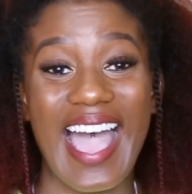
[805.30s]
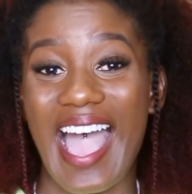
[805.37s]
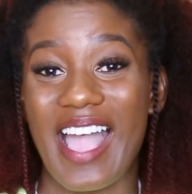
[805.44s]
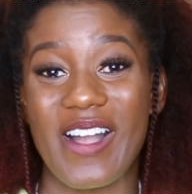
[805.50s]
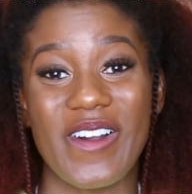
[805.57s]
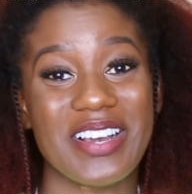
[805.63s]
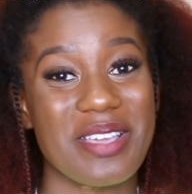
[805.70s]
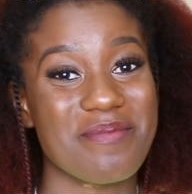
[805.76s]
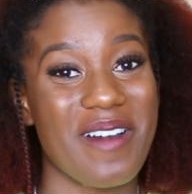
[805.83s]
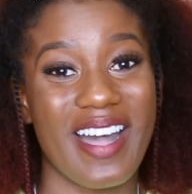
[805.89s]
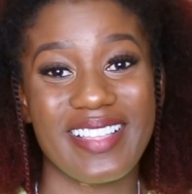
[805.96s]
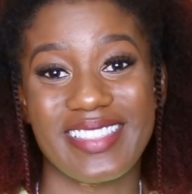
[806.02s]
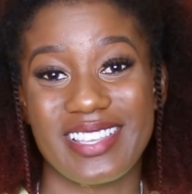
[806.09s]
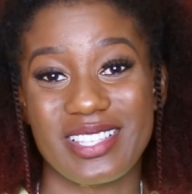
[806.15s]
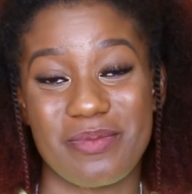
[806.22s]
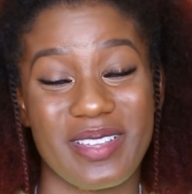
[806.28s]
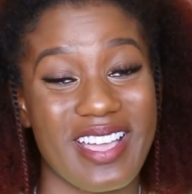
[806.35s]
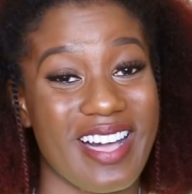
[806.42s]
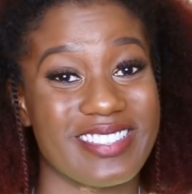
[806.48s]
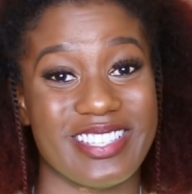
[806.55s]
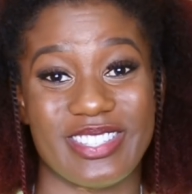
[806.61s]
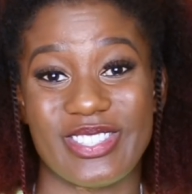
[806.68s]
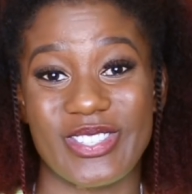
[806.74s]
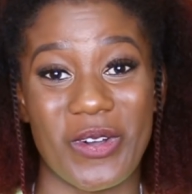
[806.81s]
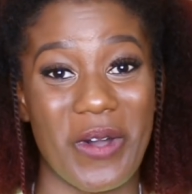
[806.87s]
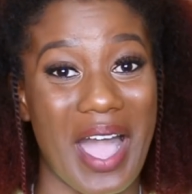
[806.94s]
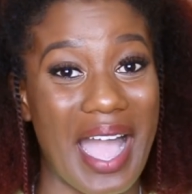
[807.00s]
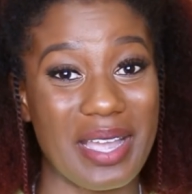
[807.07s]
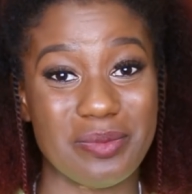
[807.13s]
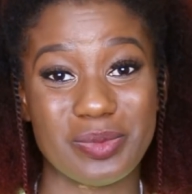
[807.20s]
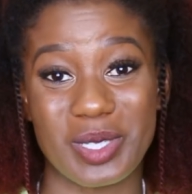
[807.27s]
I only bought this because it's so
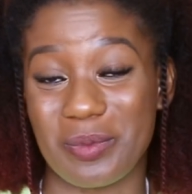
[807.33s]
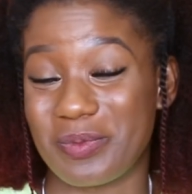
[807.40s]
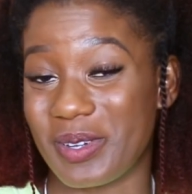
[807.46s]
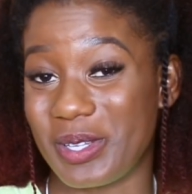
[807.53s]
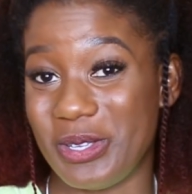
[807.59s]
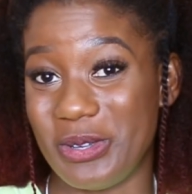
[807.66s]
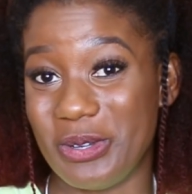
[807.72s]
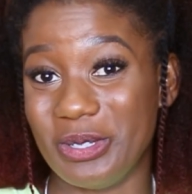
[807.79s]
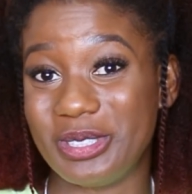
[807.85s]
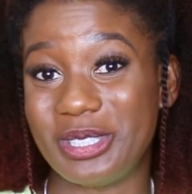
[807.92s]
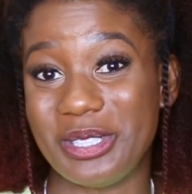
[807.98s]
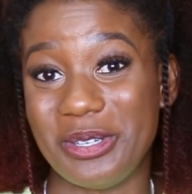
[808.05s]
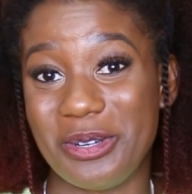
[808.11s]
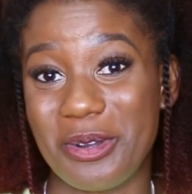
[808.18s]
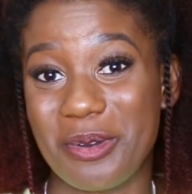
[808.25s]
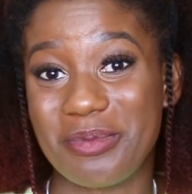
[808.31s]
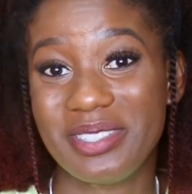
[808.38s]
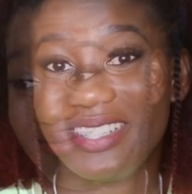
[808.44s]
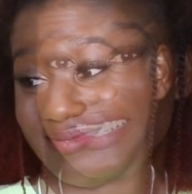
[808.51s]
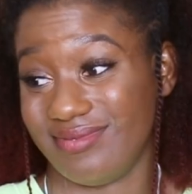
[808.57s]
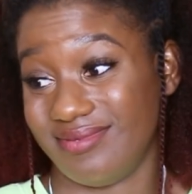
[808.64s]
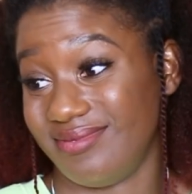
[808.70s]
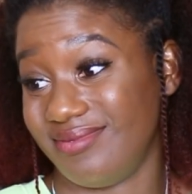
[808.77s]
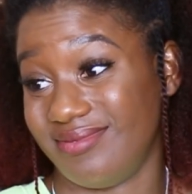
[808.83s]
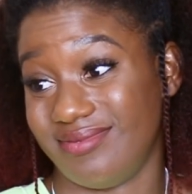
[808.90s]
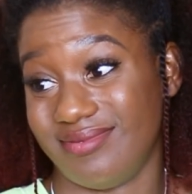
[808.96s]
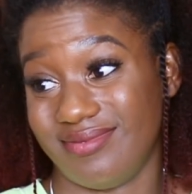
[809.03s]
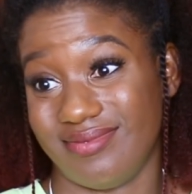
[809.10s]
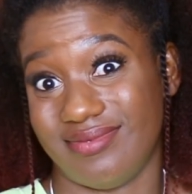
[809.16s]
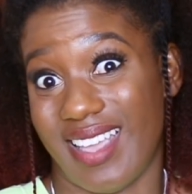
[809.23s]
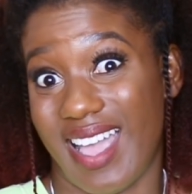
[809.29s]
hyped up on YouTube.
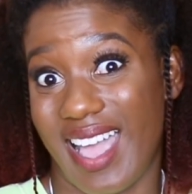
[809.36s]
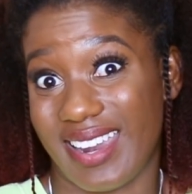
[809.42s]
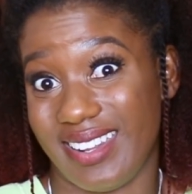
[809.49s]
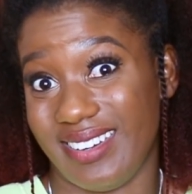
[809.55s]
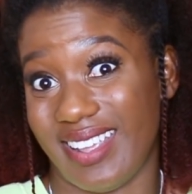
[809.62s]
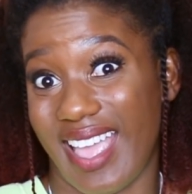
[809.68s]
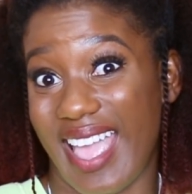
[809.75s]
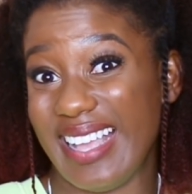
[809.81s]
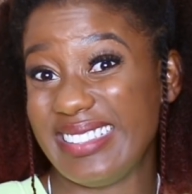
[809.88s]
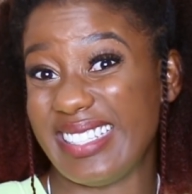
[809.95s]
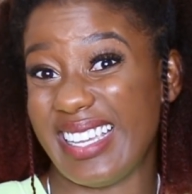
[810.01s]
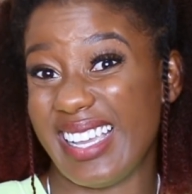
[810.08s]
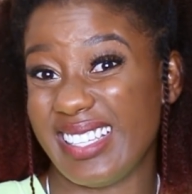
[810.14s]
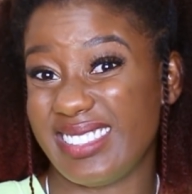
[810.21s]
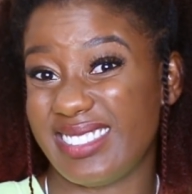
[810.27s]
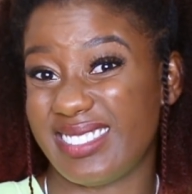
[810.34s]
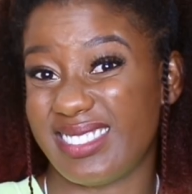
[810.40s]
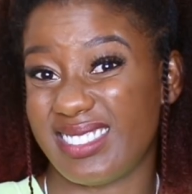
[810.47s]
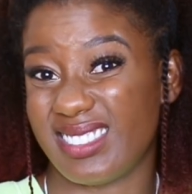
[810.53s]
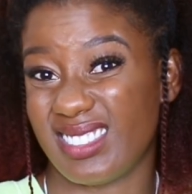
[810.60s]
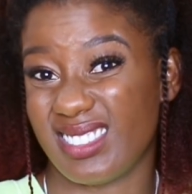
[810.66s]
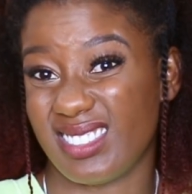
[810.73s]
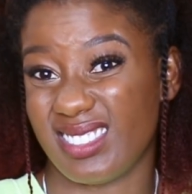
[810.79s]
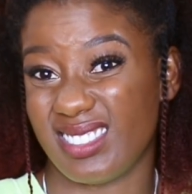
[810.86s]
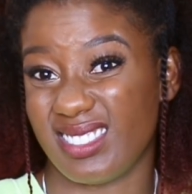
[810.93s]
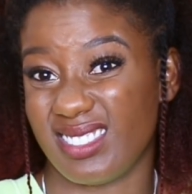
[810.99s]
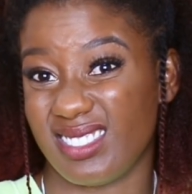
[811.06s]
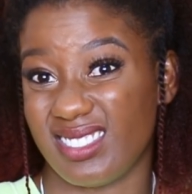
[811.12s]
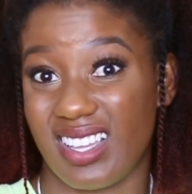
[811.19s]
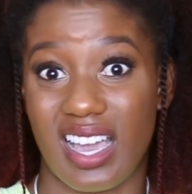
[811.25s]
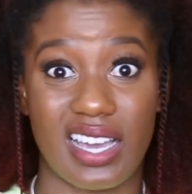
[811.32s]
I didn't hate it.
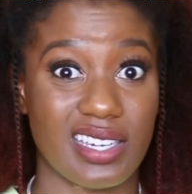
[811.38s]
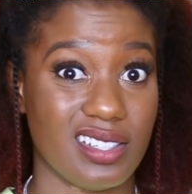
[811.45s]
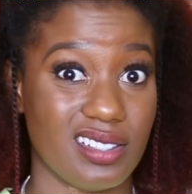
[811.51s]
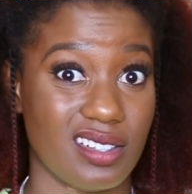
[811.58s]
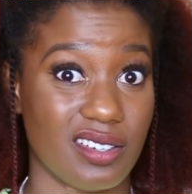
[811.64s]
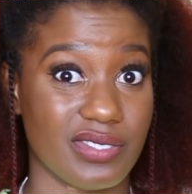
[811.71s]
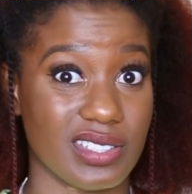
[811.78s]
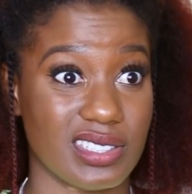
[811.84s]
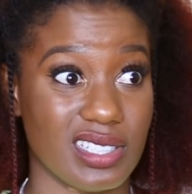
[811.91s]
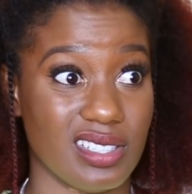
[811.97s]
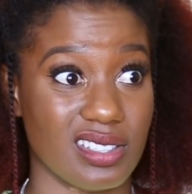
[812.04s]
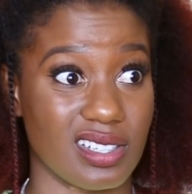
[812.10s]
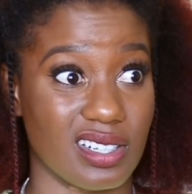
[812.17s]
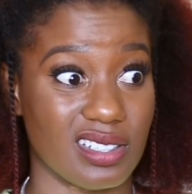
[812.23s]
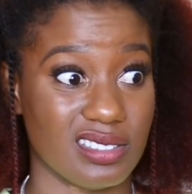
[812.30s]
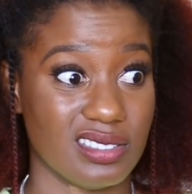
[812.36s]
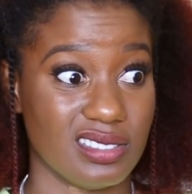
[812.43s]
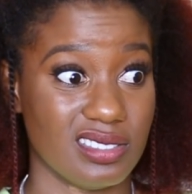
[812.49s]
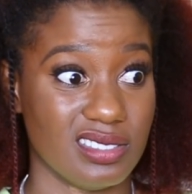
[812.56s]
I didn't love it either.